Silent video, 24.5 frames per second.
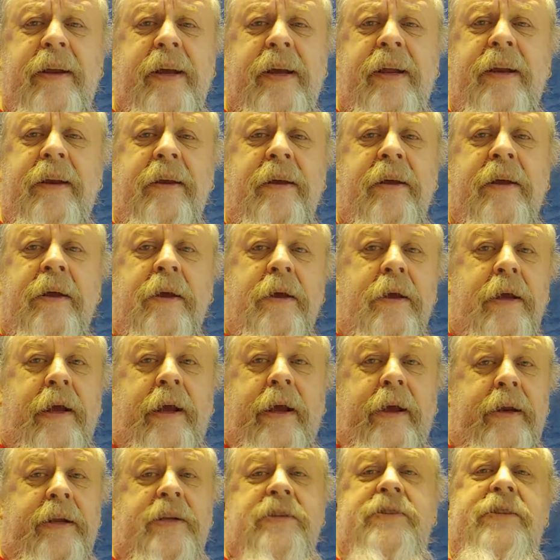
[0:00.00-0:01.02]
it,
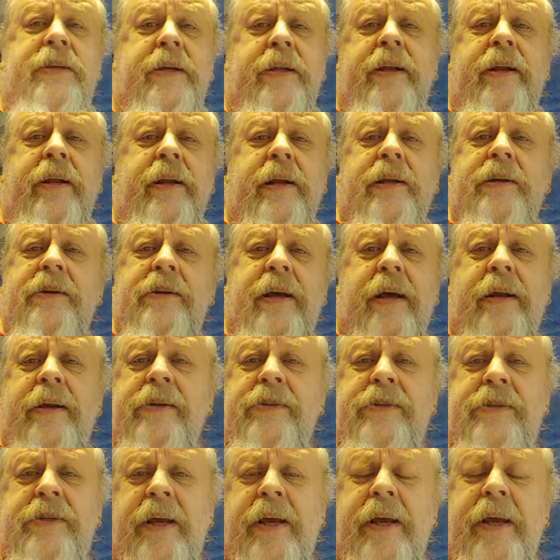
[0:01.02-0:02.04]
and it's sitting in
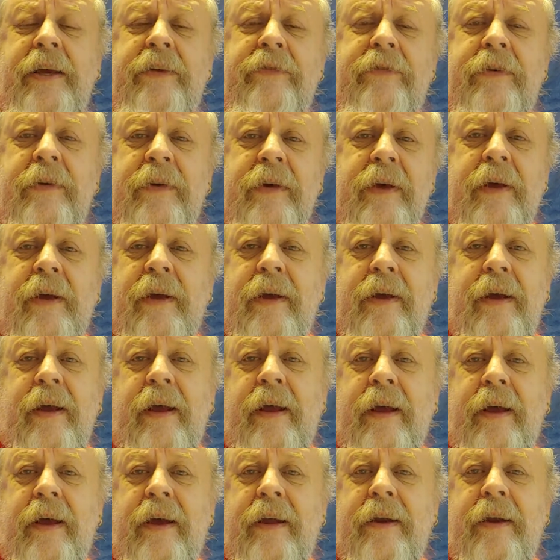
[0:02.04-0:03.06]
Tennessee.
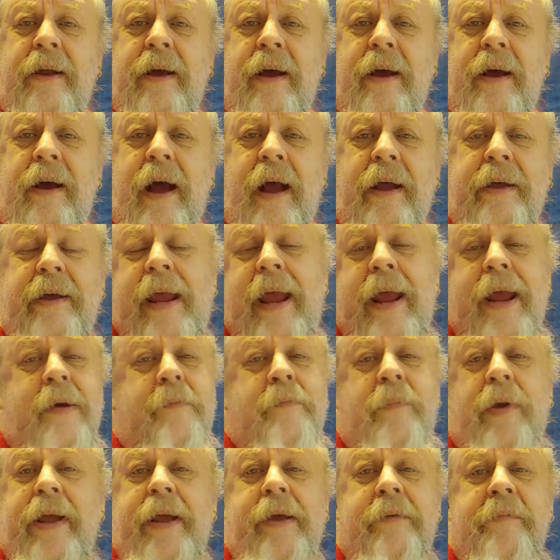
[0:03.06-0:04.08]
And I
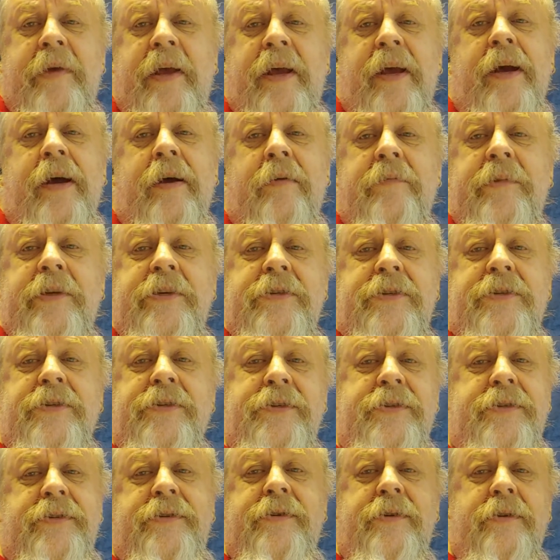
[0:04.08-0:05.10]
can't blame him. This
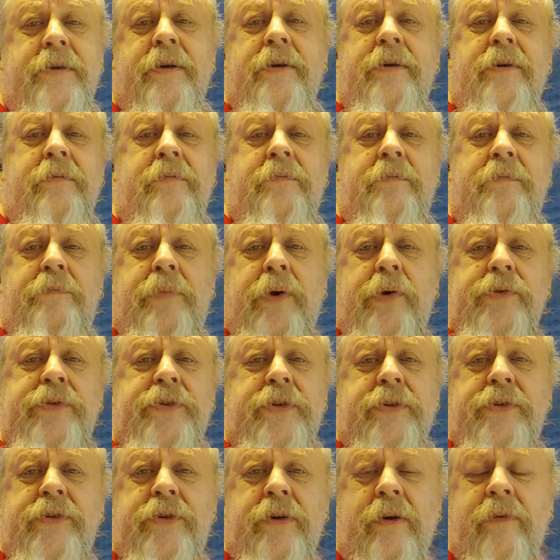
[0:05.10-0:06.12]
is the
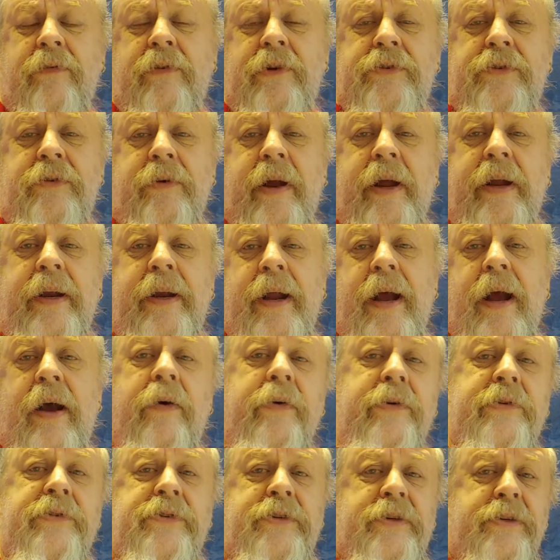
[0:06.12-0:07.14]
Postal Service right
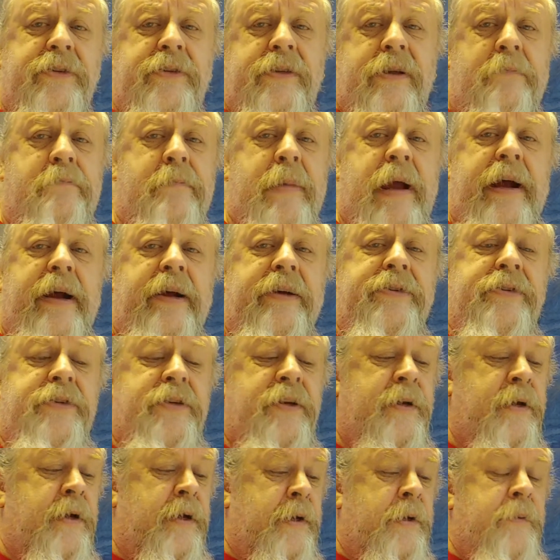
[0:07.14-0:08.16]
now is just a mess.
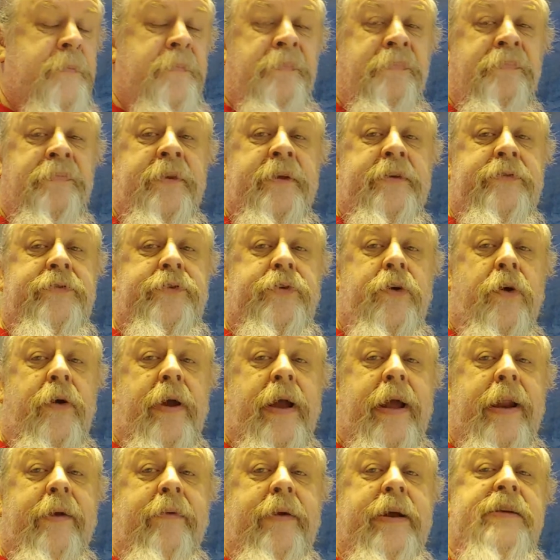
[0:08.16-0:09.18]
So
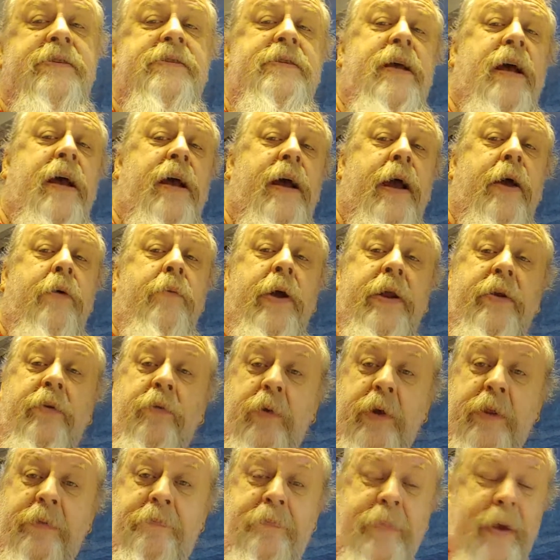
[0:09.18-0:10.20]
anyways, I went
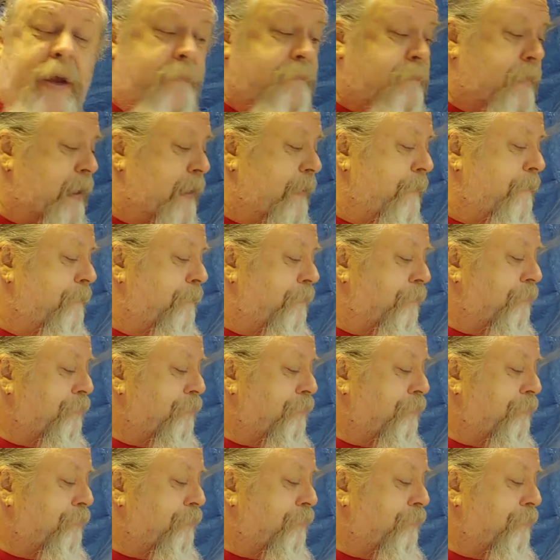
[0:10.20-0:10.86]
with Pipped,